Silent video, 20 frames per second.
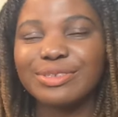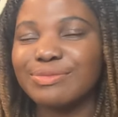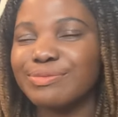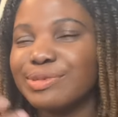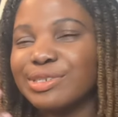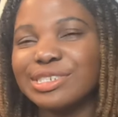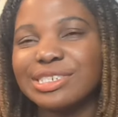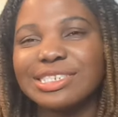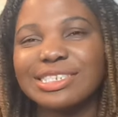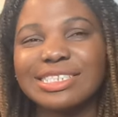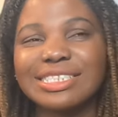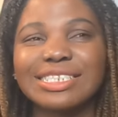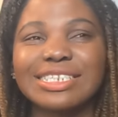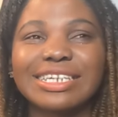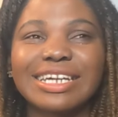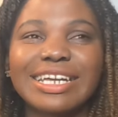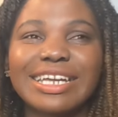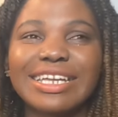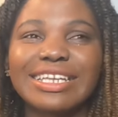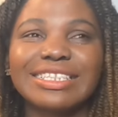but she's
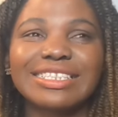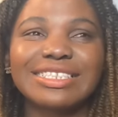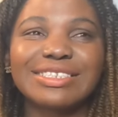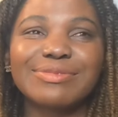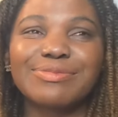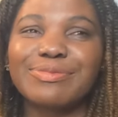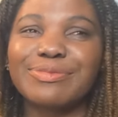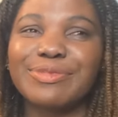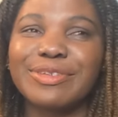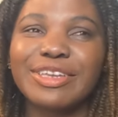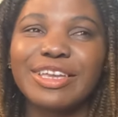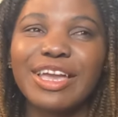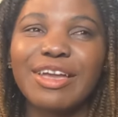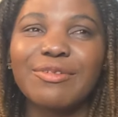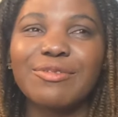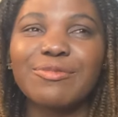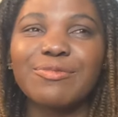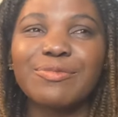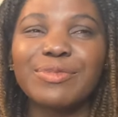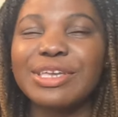great.
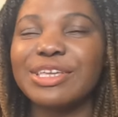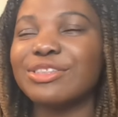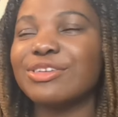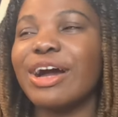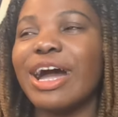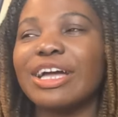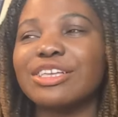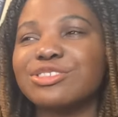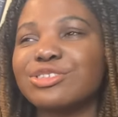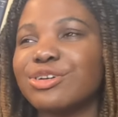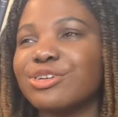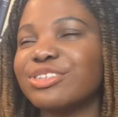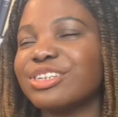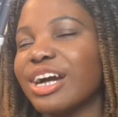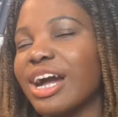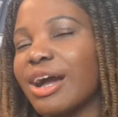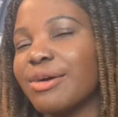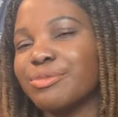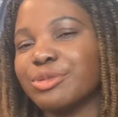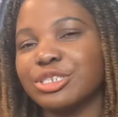Minwoo, I told
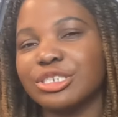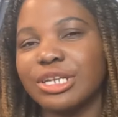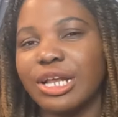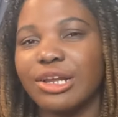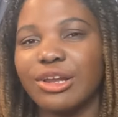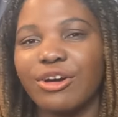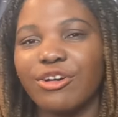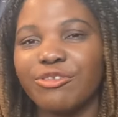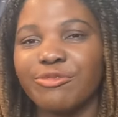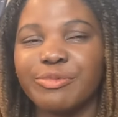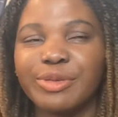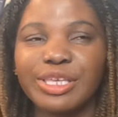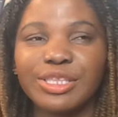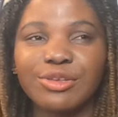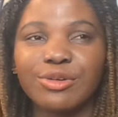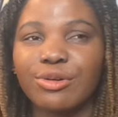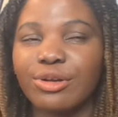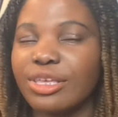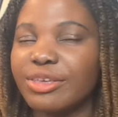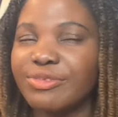you how much I love
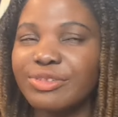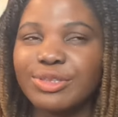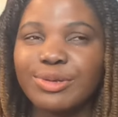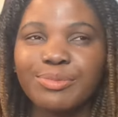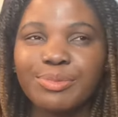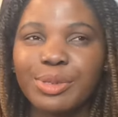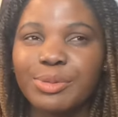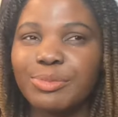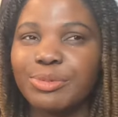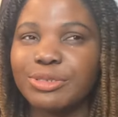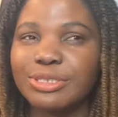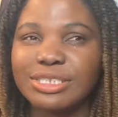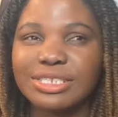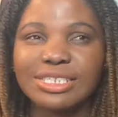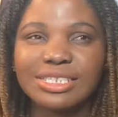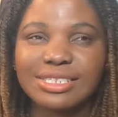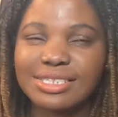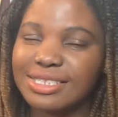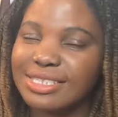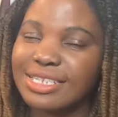Minwoo. Even though people
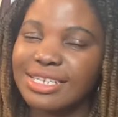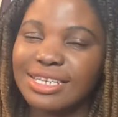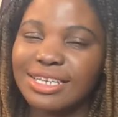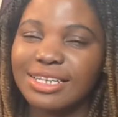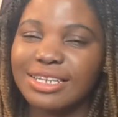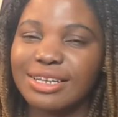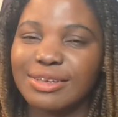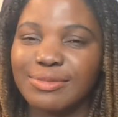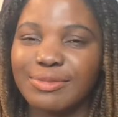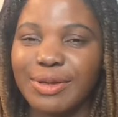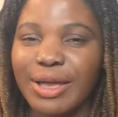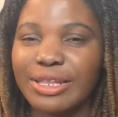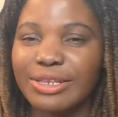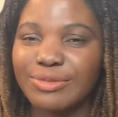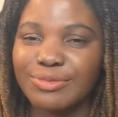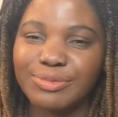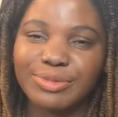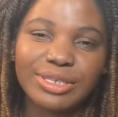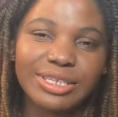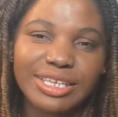didn't see him at
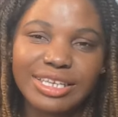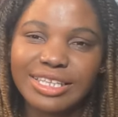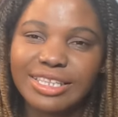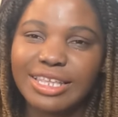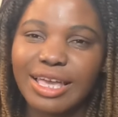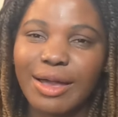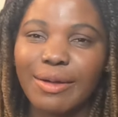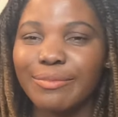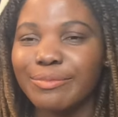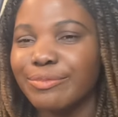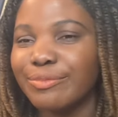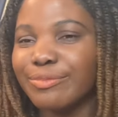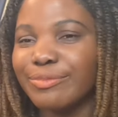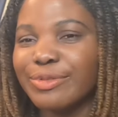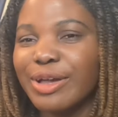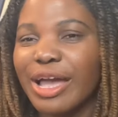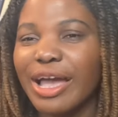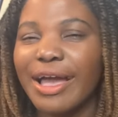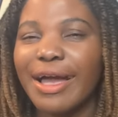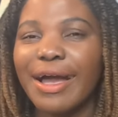the beginning, I'm,
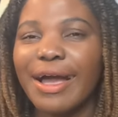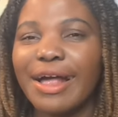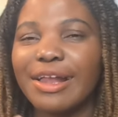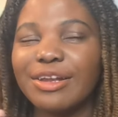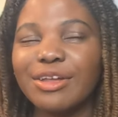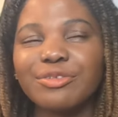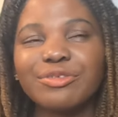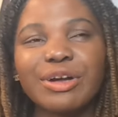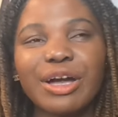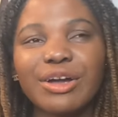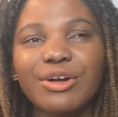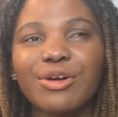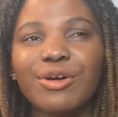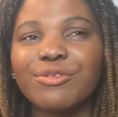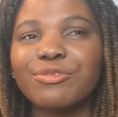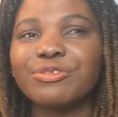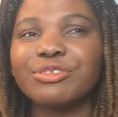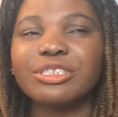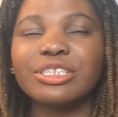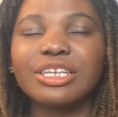I love how
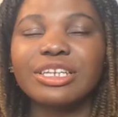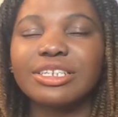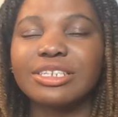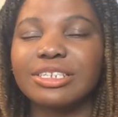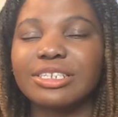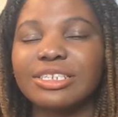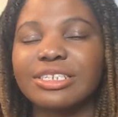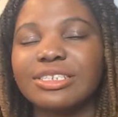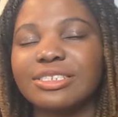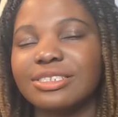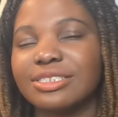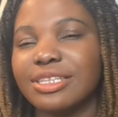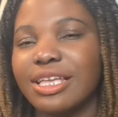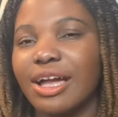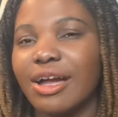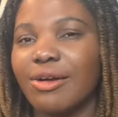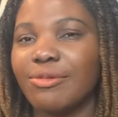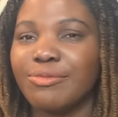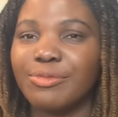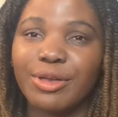confident he is
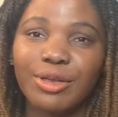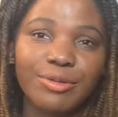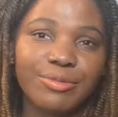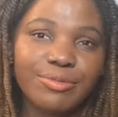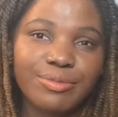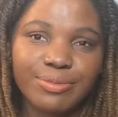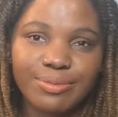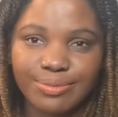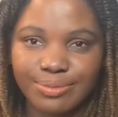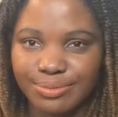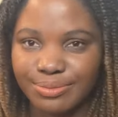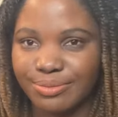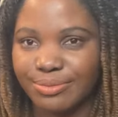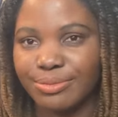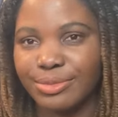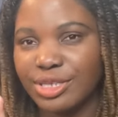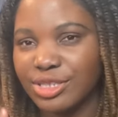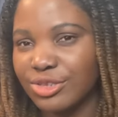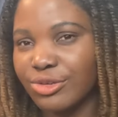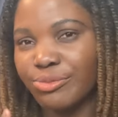now. But
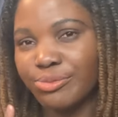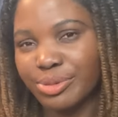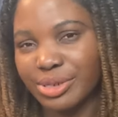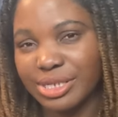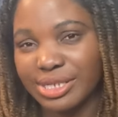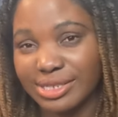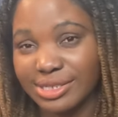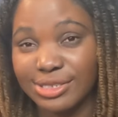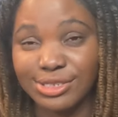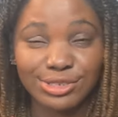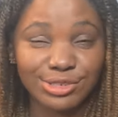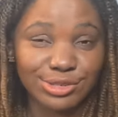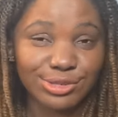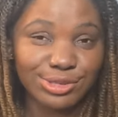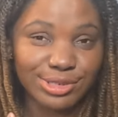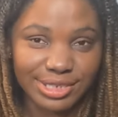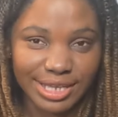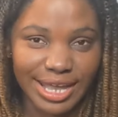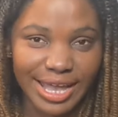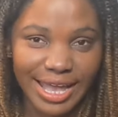Minwoo, please
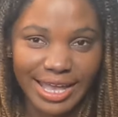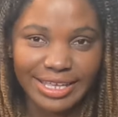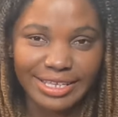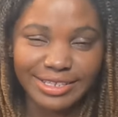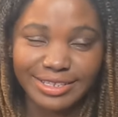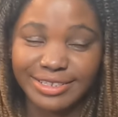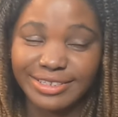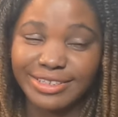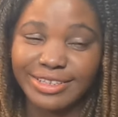choose right.